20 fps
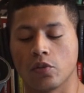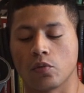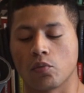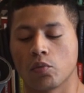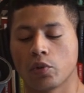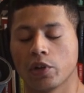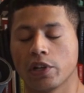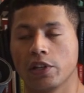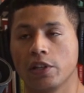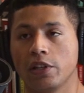
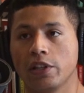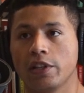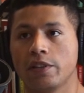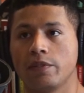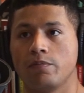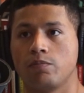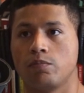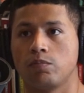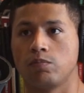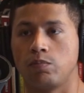
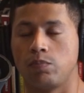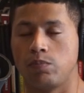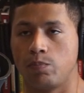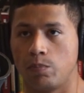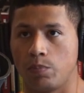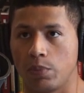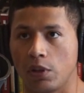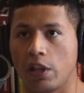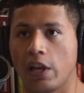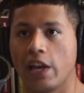really
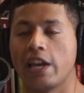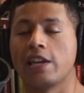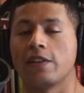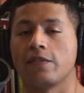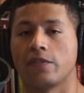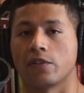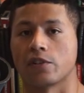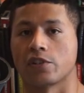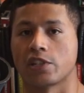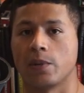playing
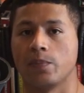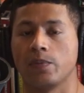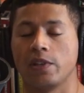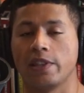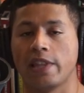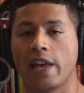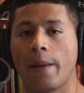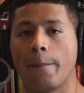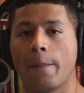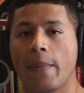for something
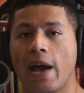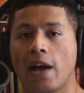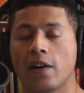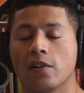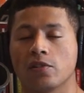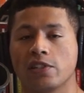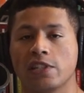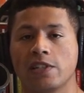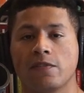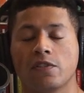that
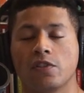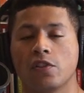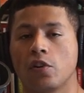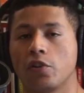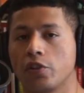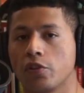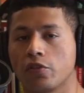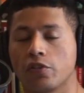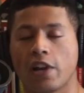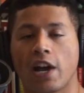matters, even though
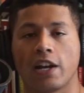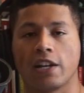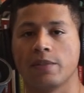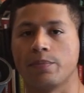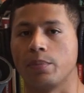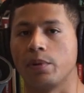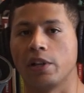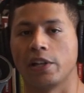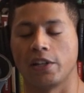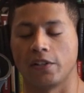you're not in
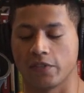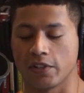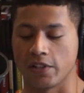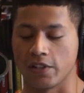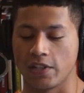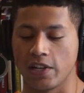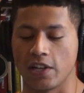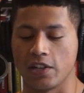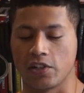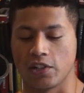playoff
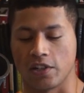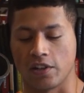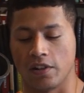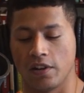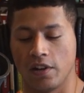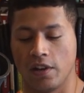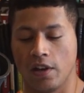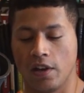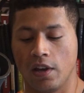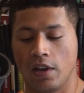contention.
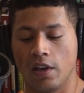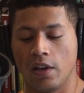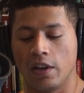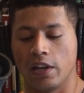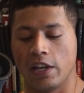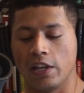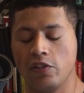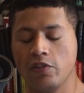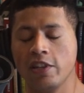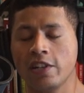
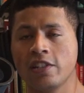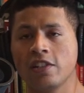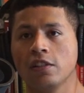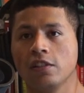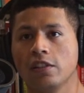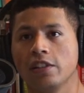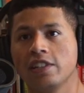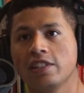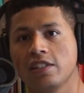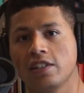And you get to
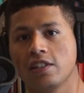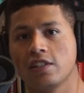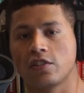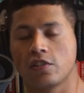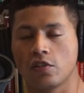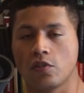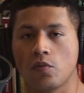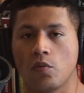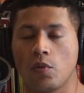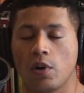listen
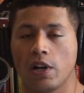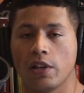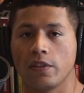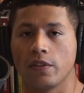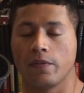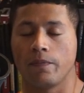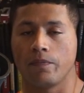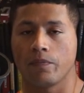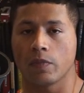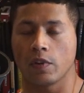to what
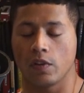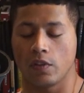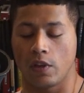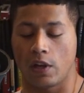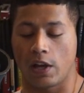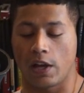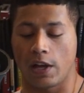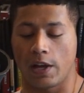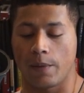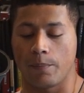
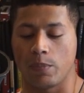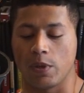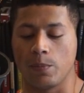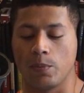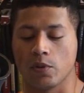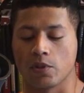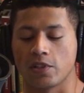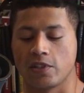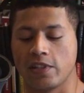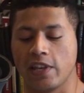
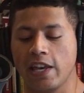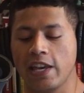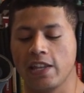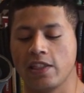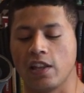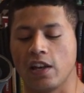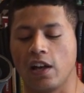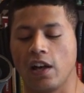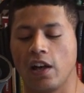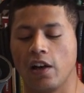people say in
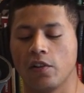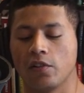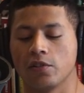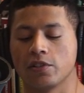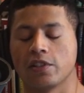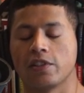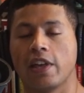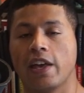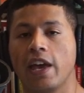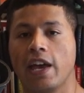the
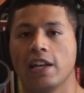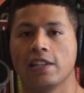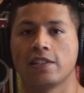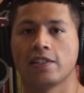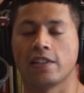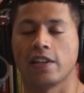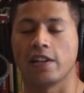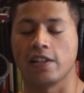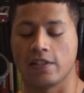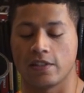huddles and the
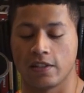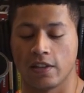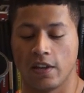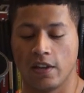headsets,